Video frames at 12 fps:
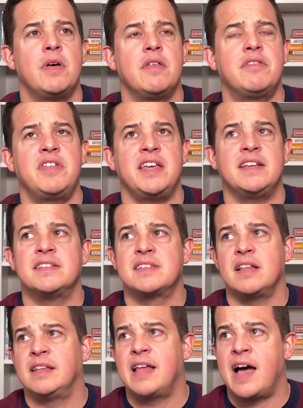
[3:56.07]
things
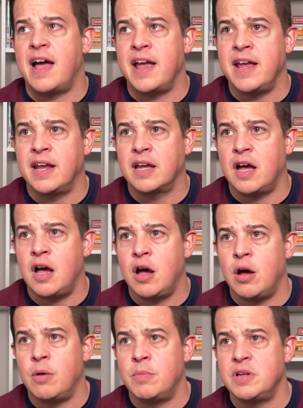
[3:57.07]
like
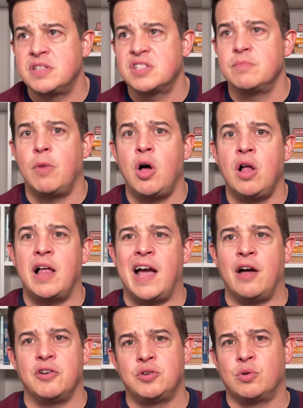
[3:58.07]
small
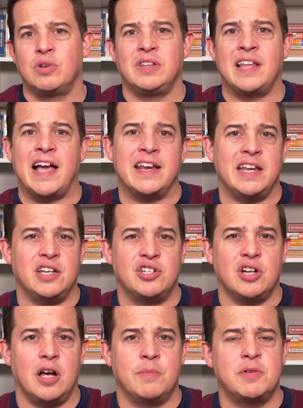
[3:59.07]
outdoor lighting
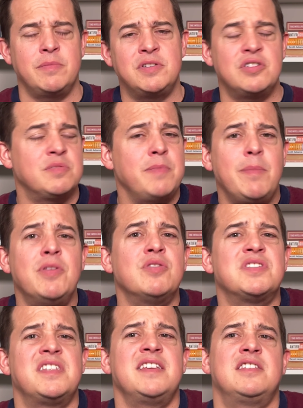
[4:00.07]
jobs. Or just maybe
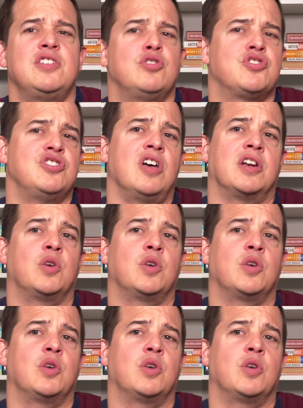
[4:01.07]
there's things that you're just not